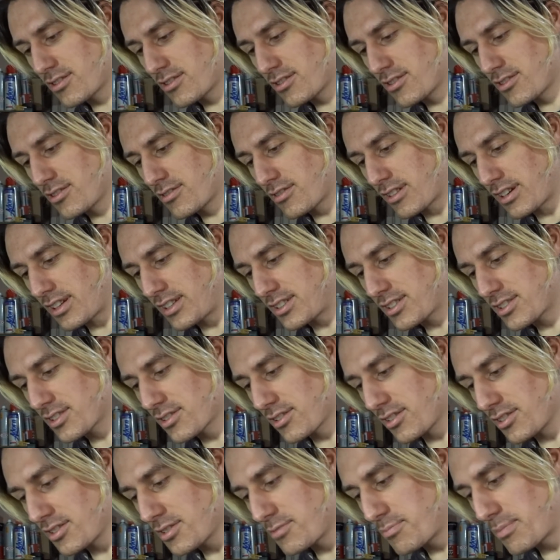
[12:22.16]
Great
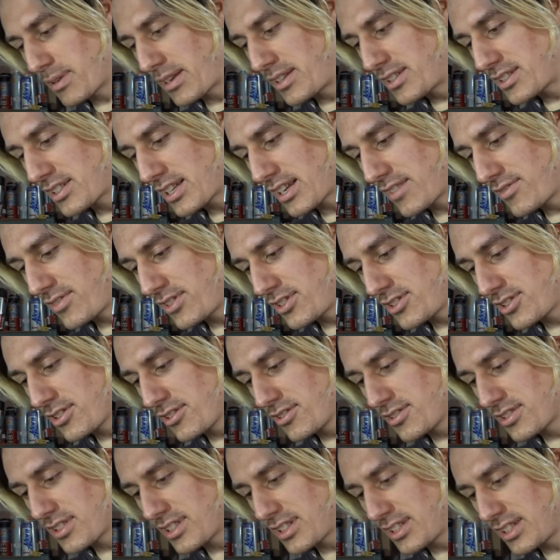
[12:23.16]
Scots bench heavy
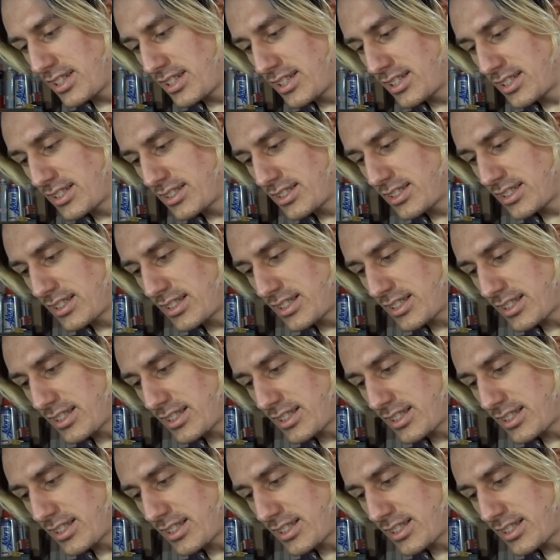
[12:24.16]
duty. When